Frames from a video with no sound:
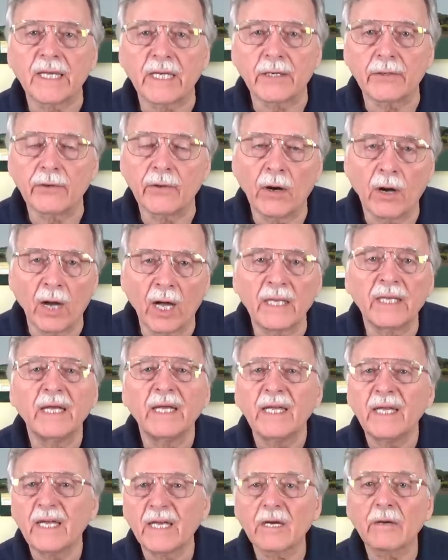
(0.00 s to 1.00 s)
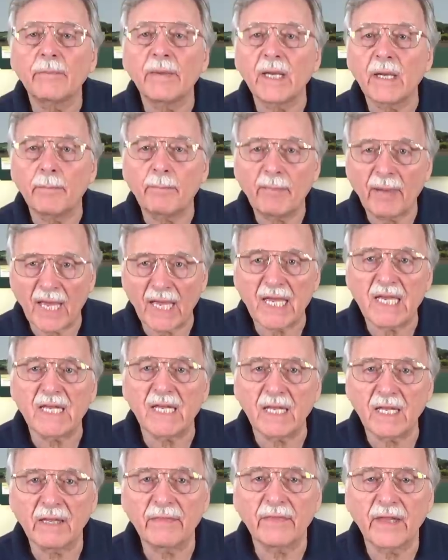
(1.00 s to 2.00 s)
later on. It'll be a
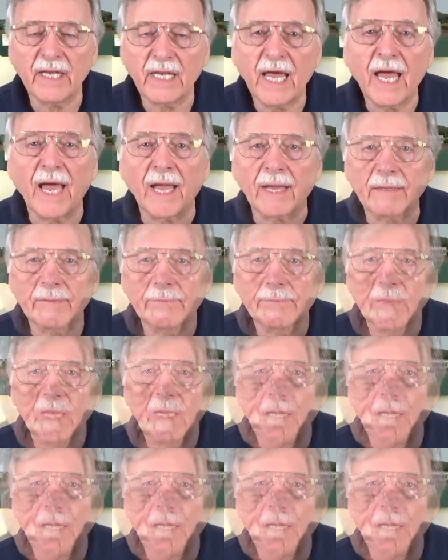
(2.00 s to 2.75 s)
pain in the neck.